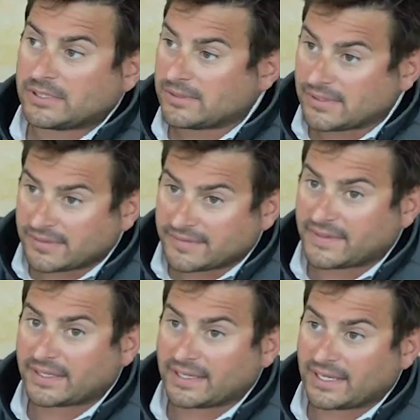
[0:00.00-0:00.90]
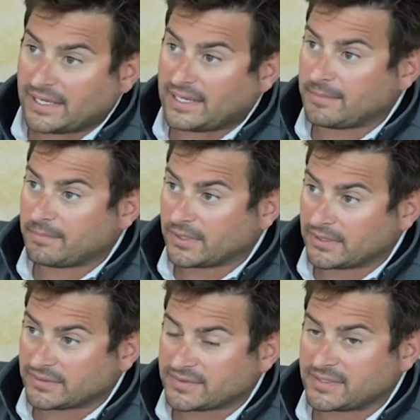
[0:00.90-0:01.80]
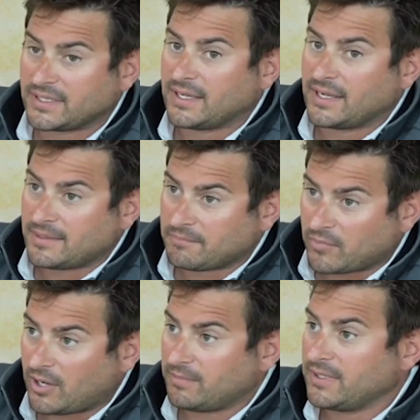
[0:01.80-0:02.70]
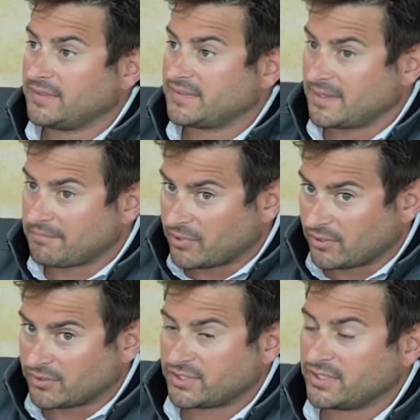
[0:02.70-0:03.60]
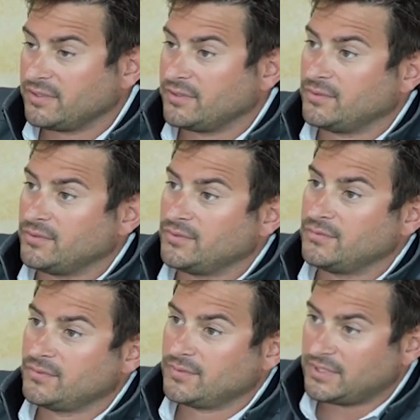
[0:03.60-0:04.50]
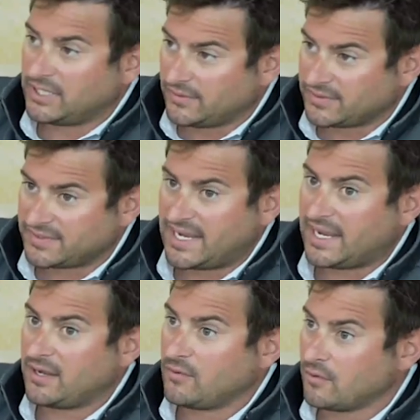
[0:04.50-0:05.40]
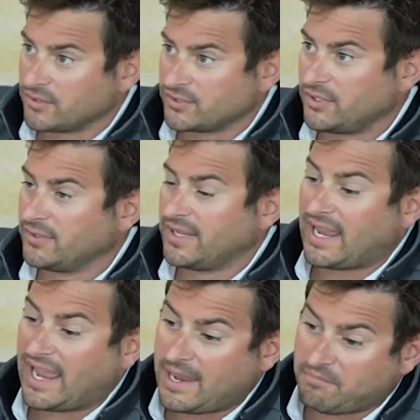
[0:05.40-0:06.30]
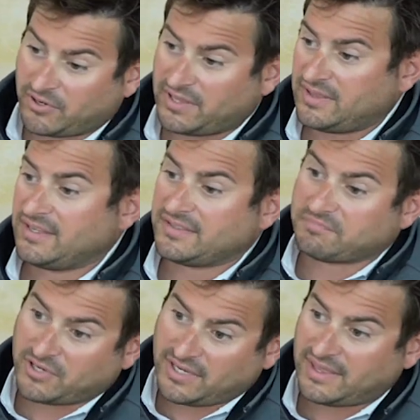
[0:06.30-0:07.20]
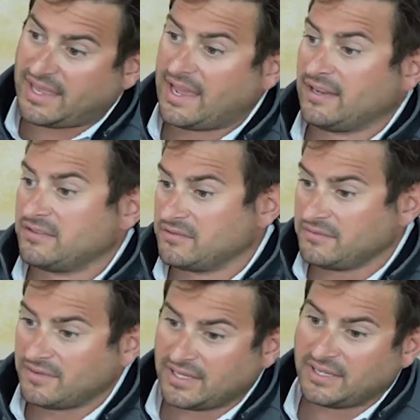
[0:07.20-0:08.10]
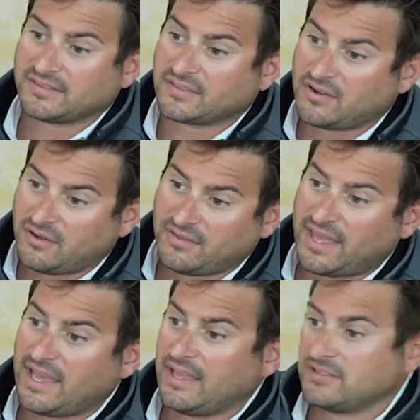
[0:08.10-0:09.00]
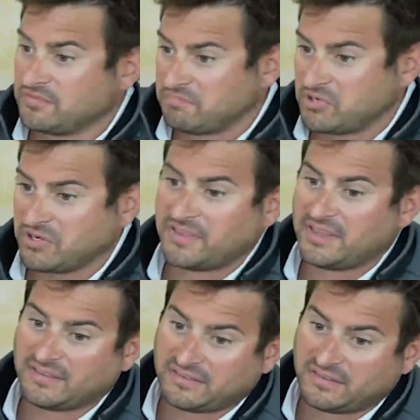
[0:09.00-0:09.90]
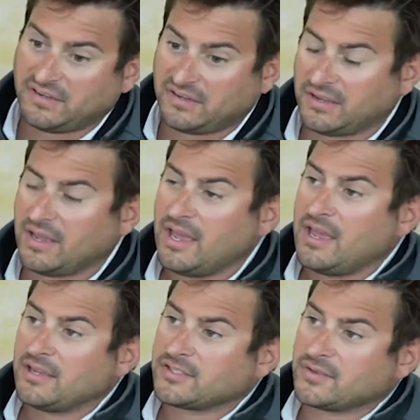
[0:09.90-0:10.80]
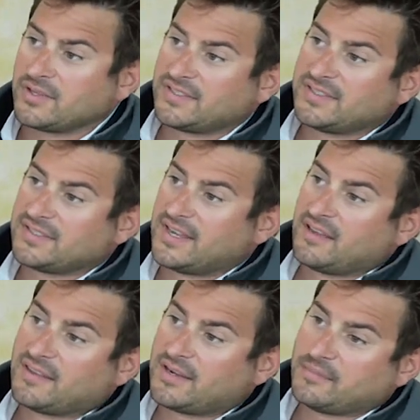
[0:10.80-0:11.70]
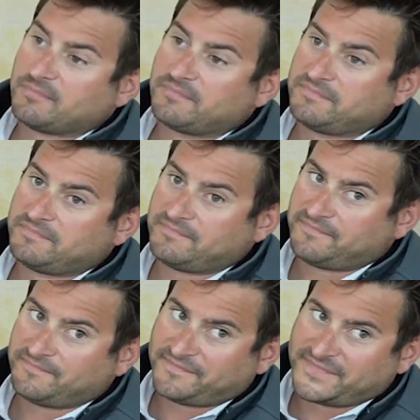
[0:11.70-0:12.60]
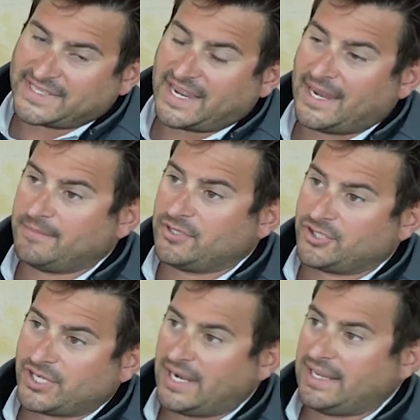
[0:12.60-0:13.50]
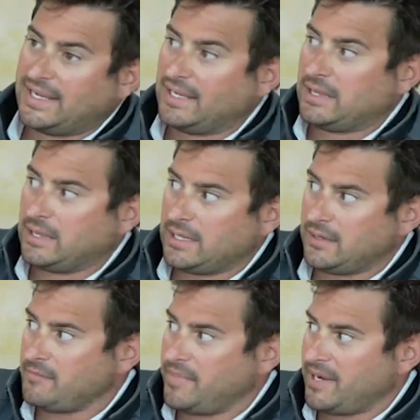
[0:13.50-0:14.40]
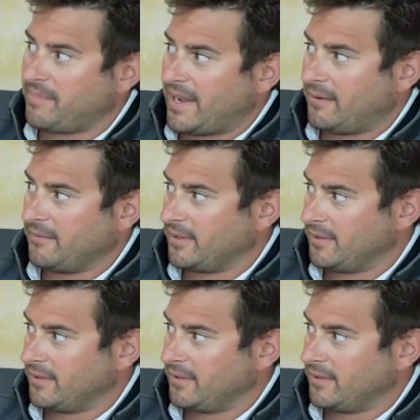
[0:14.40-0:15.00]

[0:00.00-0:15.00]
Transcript: oh, f-ing gatekeeper is probably some person who, you know, is taking orders all day. Hey, print this, print that, mm-hmm. do this, call mm-hmm. that. Did you book this? Da, da, da. So this is now their time to shine and get a little bit of power.